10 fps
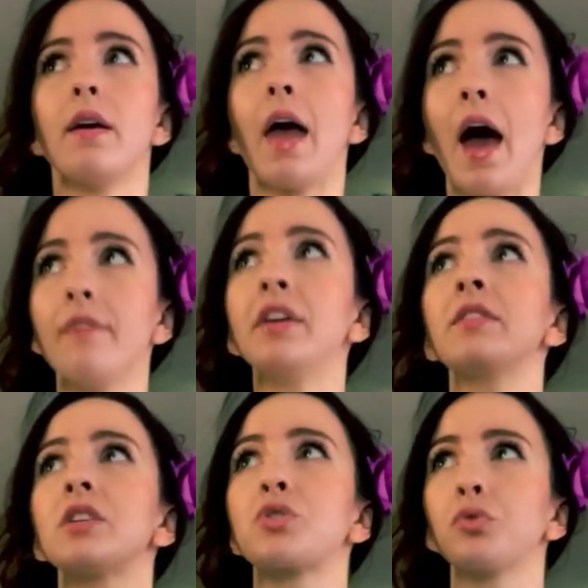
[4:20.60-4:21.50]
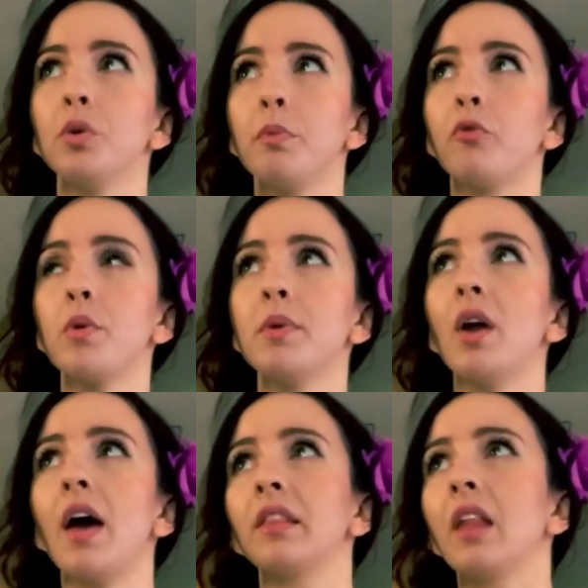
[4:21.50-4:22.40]
having this group of women
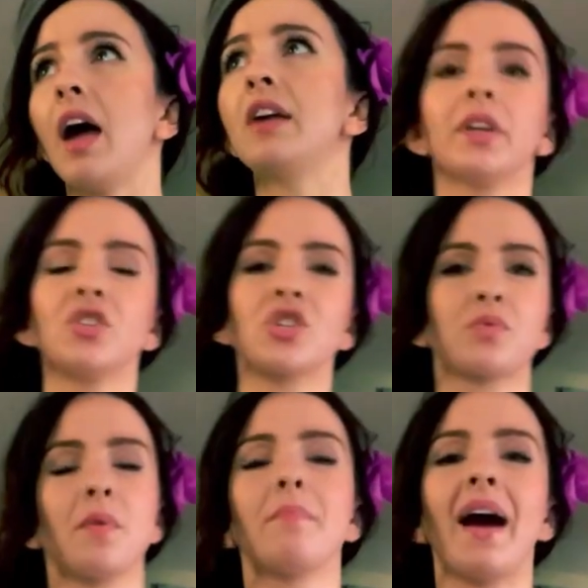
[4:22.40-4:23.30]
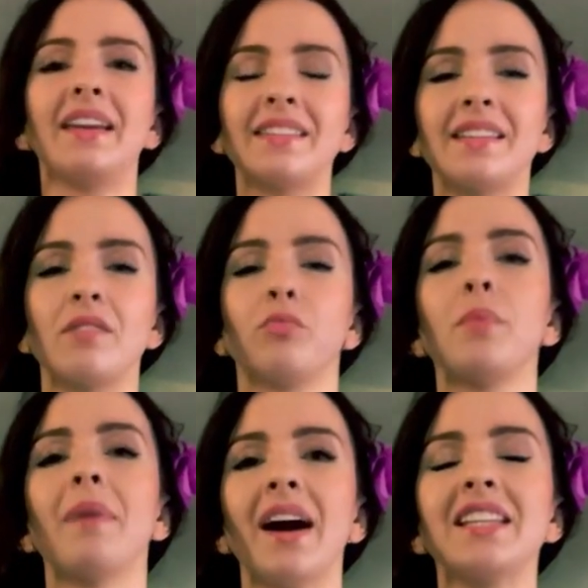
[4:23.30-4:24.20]
online really just
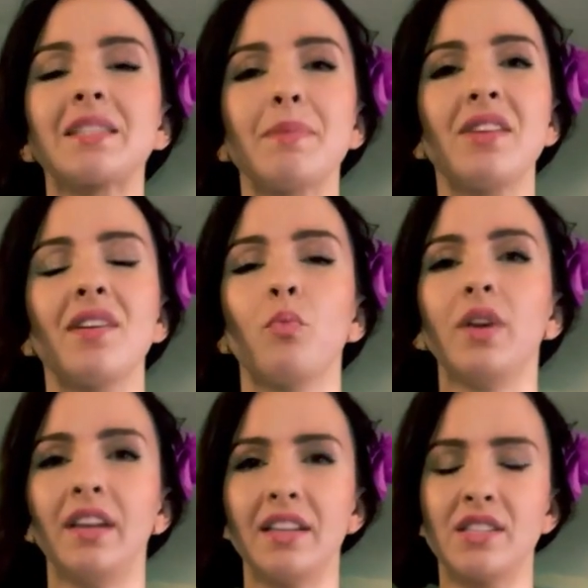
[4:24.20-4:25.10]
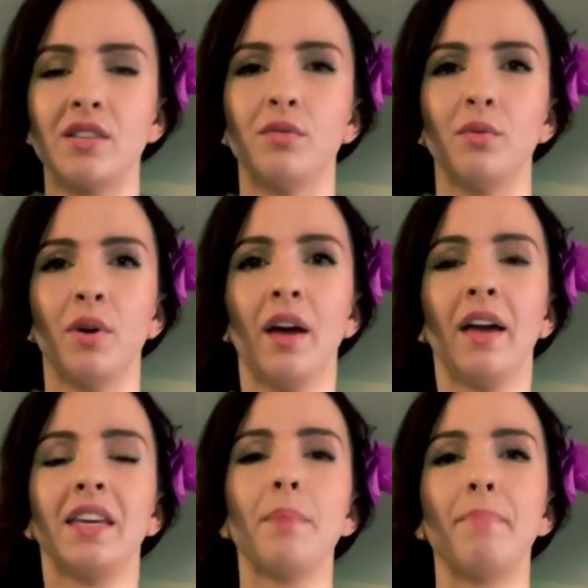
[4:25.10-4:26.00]
reminds me that we need to
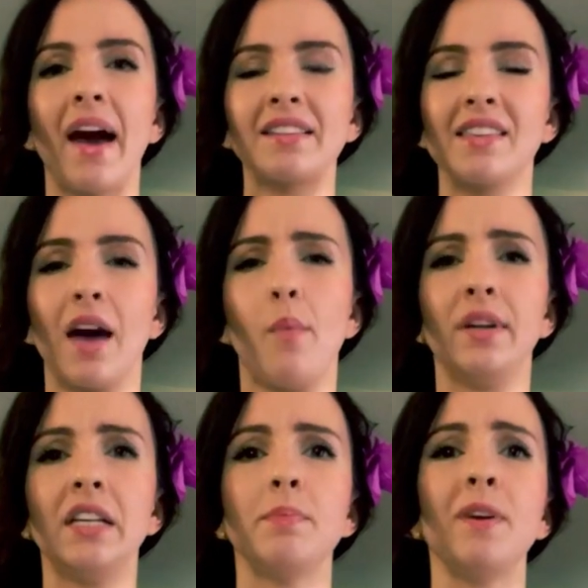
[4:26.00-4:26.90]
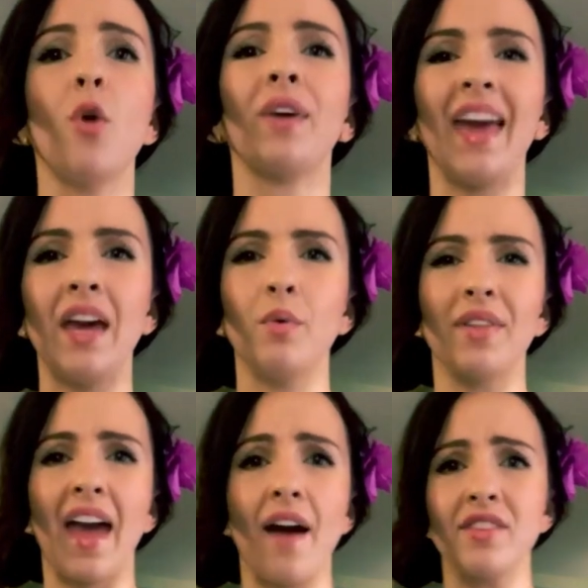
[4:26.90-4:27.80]
get back to that. We need to be okay
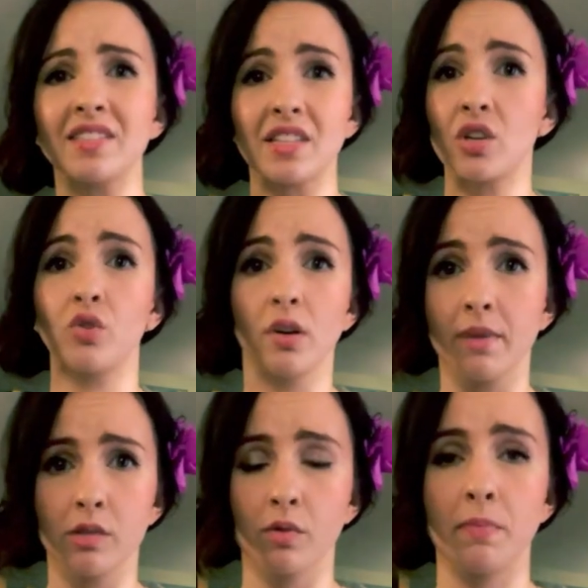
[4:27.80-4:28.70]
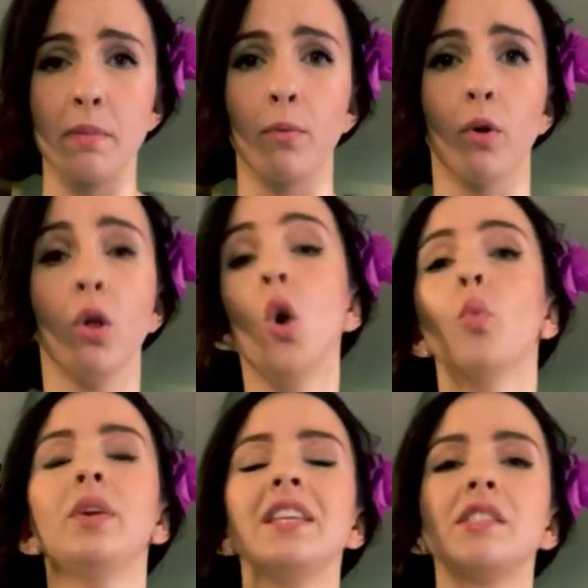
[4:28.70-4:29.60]
with having disagreements with people.
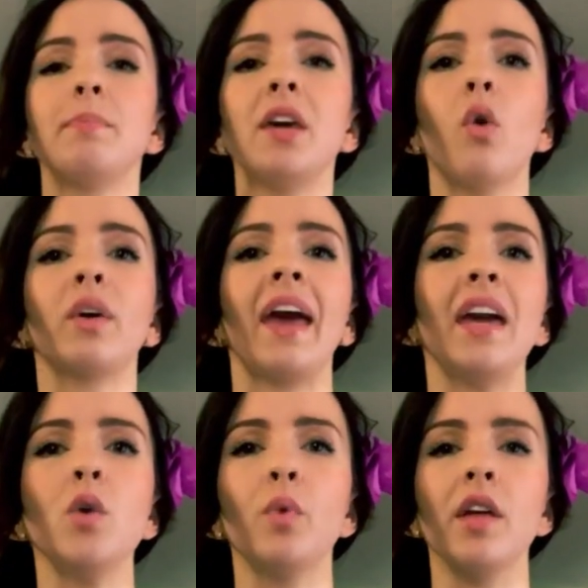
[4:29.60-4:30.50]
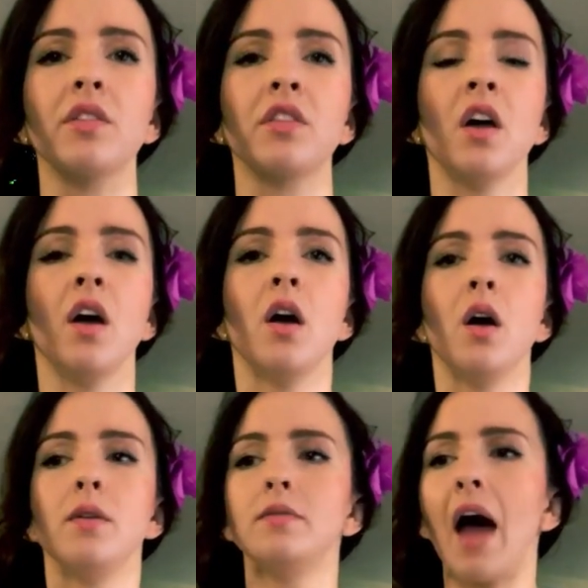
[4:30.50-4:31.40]
We need to be okay with
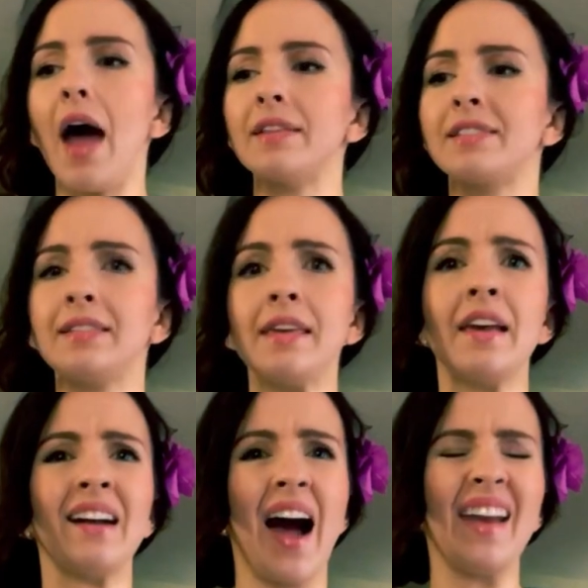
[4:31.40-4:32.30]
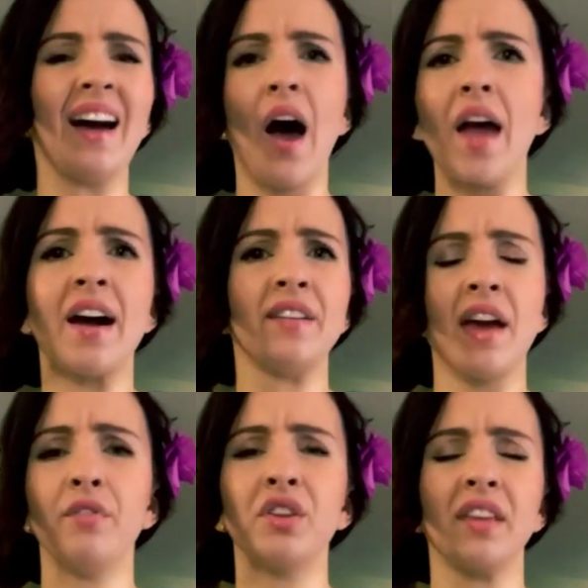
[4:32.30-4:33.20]
not seeing eye to eye on
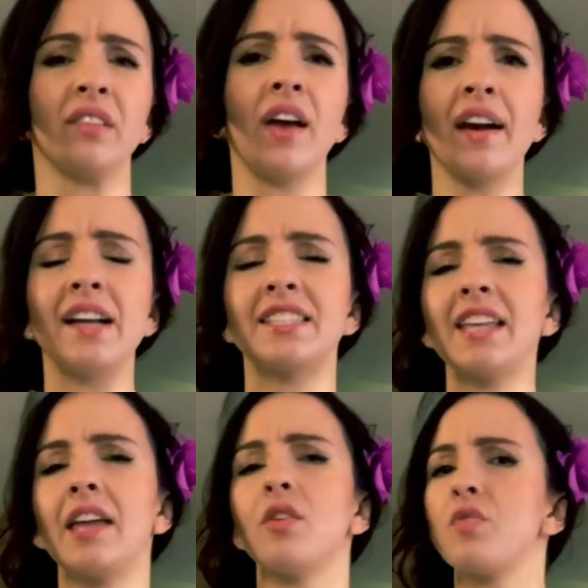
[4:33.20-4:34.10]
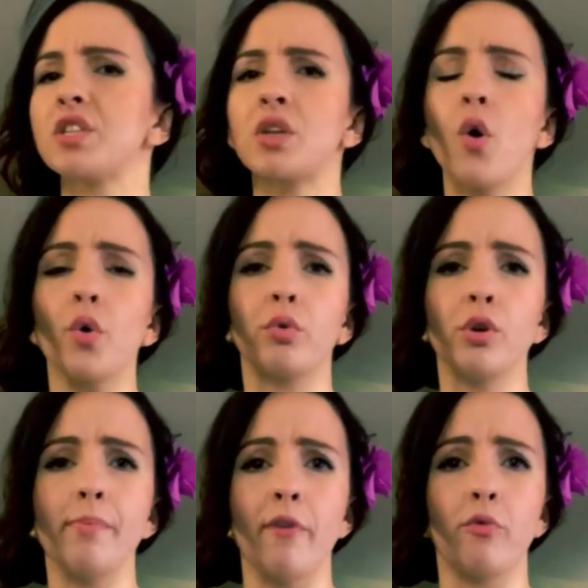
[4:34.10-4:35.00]
everything. Like I said, this whole
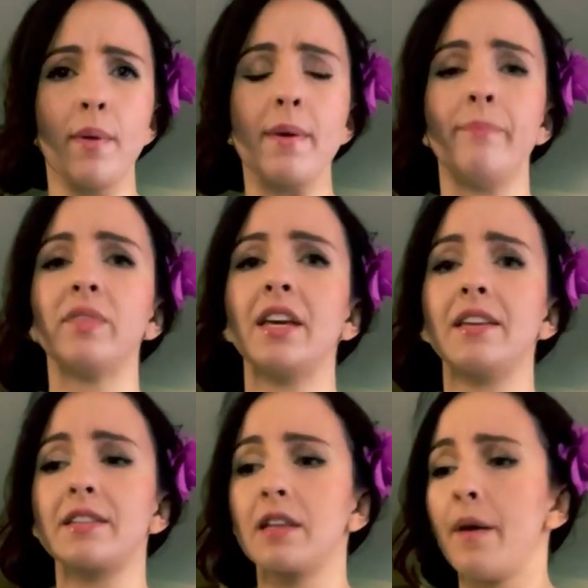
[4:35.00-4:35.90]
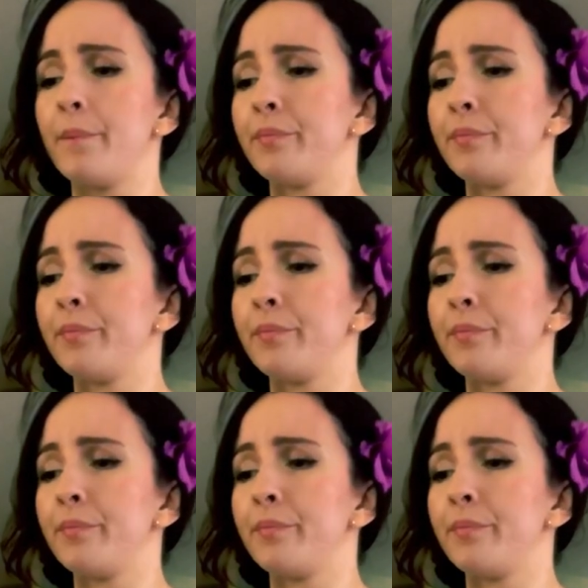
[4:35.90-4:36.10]
group of women is